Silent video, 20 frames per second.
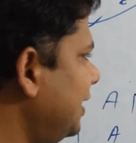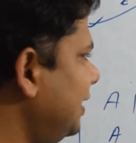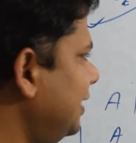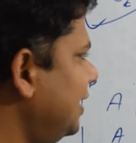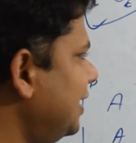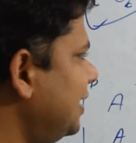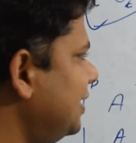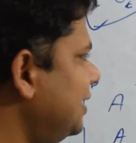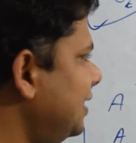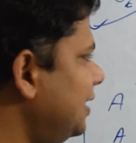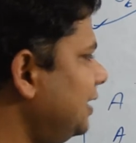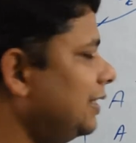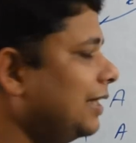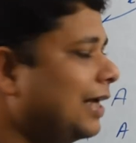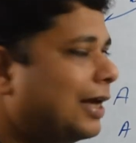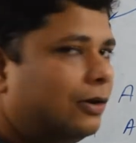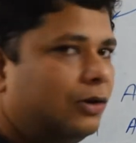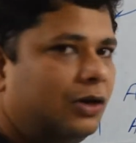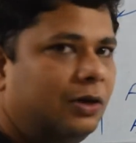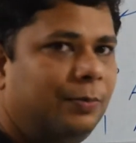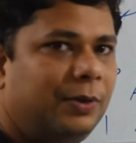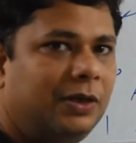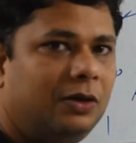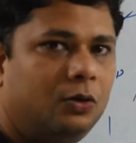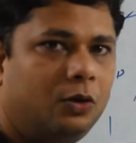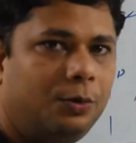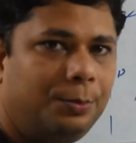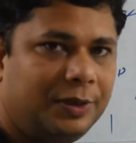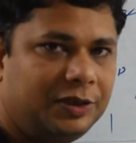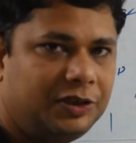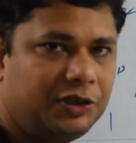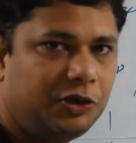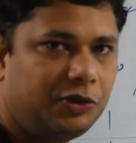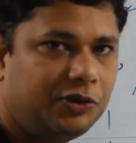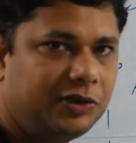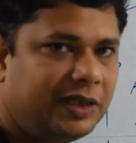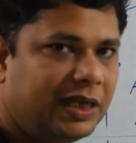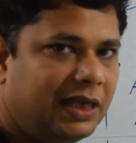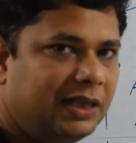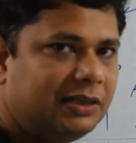increasing, there will be no mature
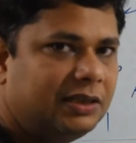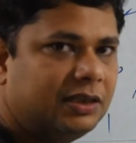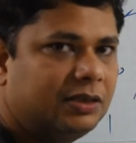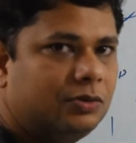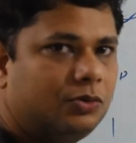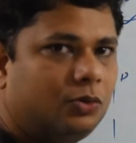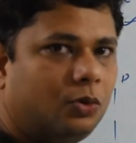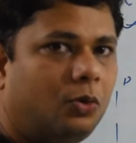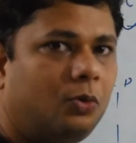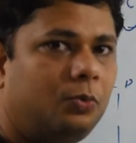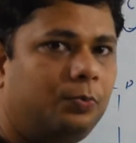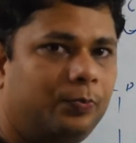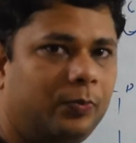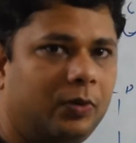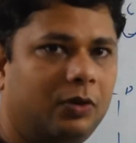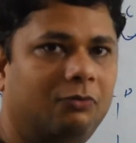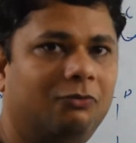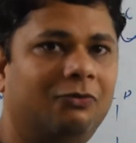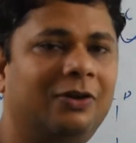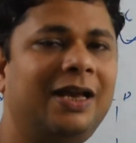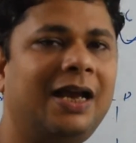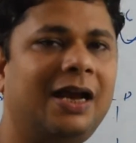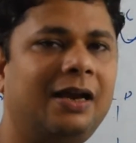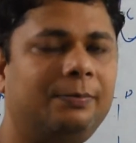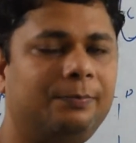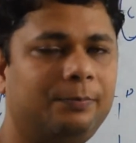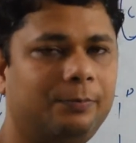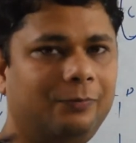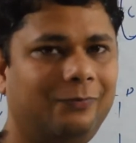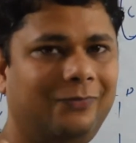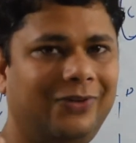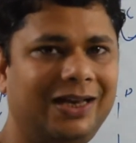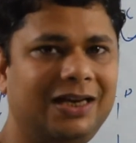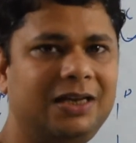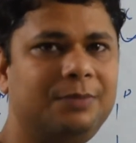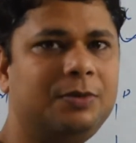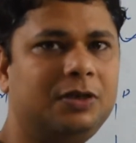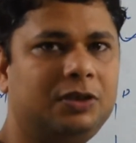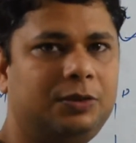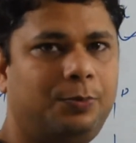cells, so we are
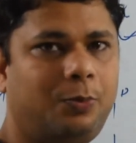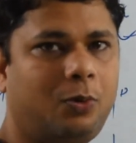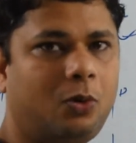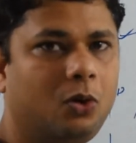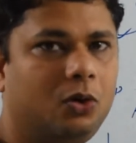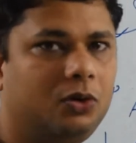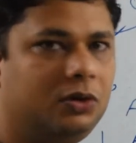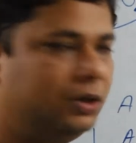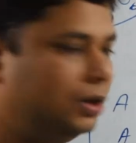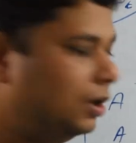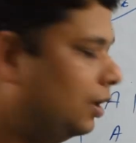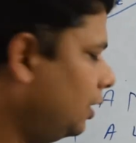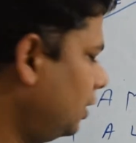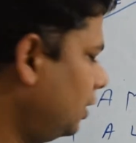very much prone